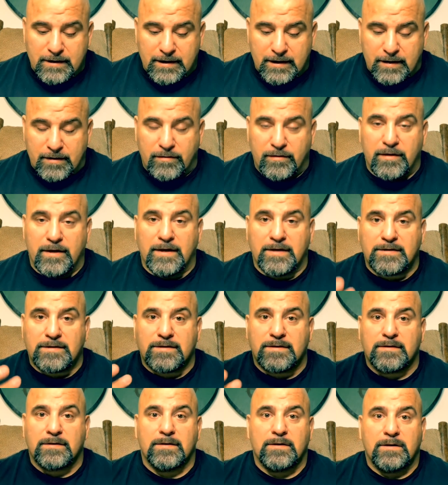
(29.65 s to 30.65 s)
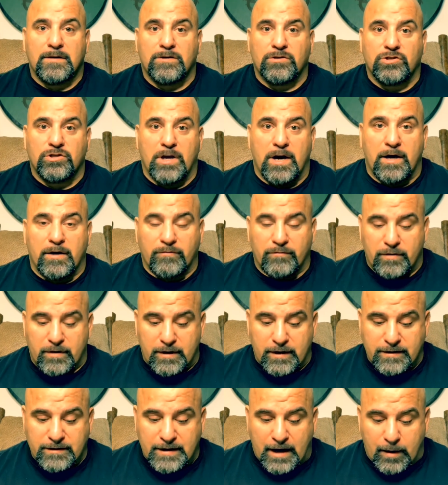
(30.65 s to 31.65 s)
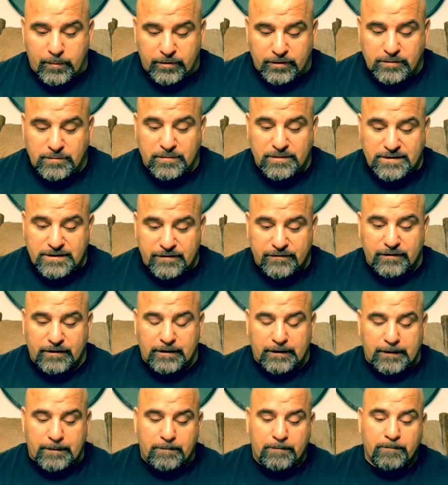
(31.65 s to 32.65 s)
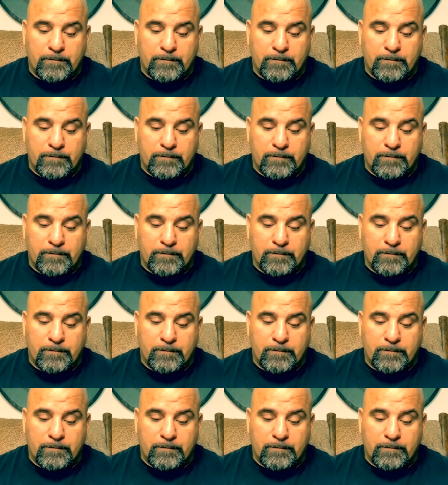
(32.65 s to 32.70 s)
in this genre and topic specifically.